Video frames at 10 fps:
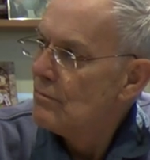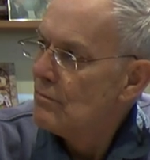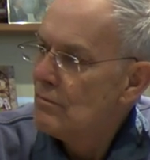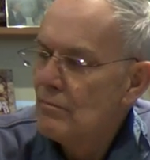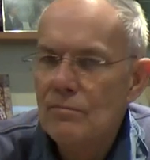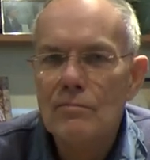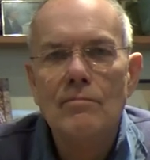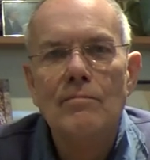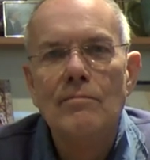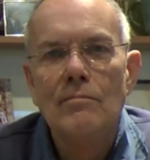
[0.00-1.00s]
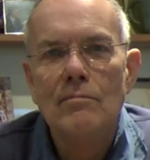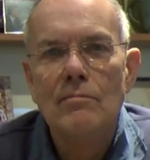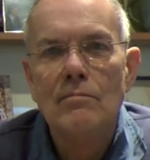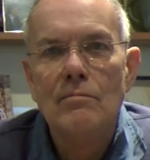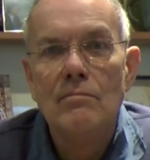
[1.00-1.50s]

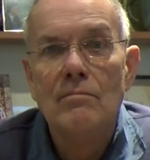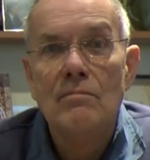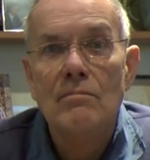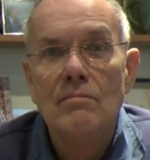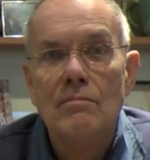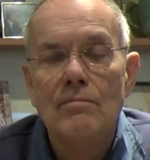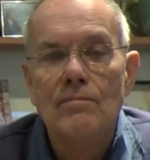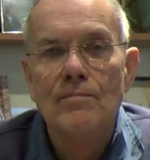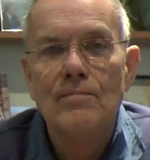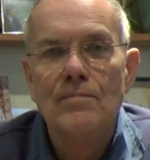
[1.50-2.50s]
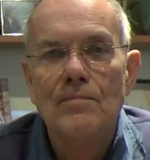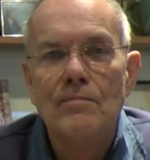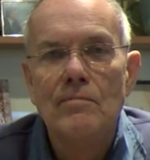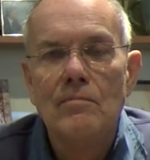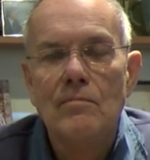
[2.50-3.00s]

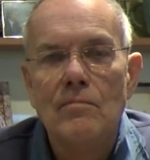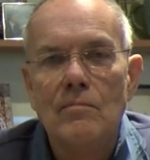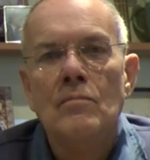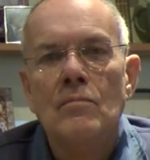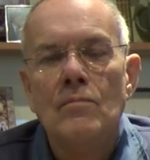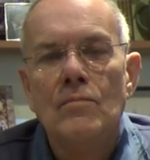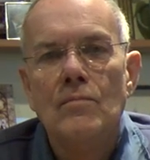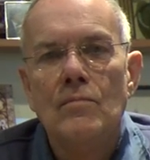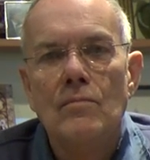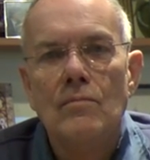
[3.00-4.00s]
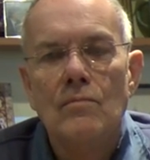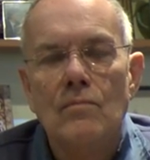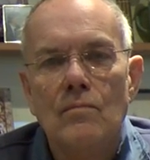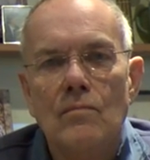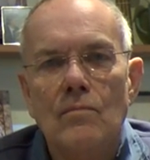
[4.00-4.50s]

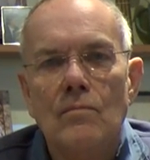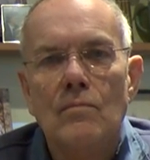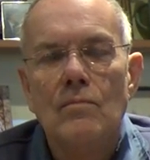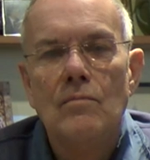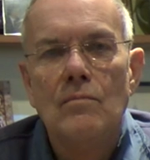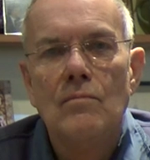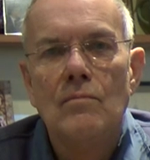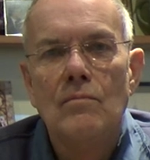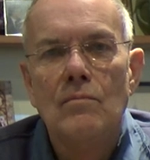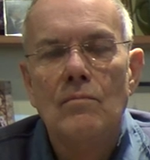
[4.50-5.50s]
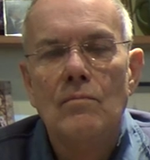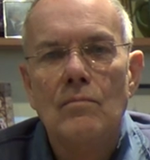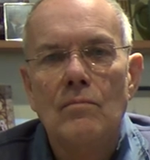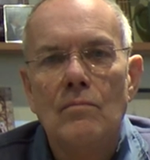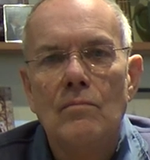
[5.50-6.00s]

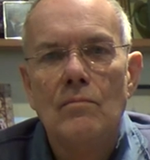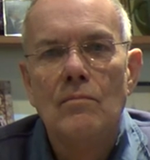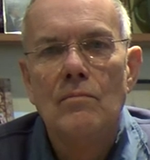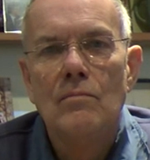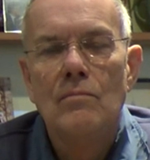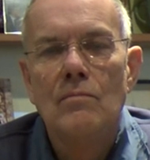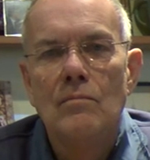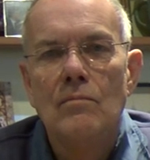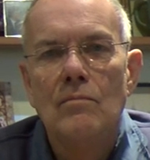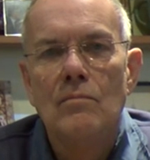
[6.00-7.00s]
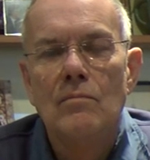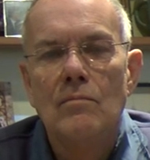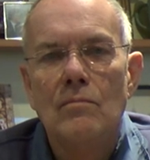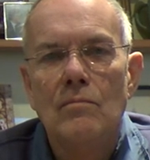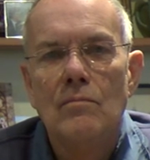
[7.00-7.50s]

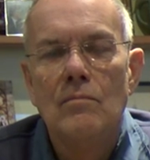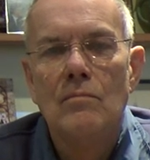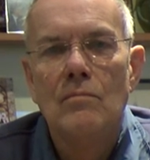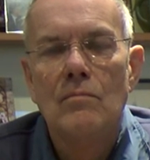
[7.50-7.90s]
(not speaking)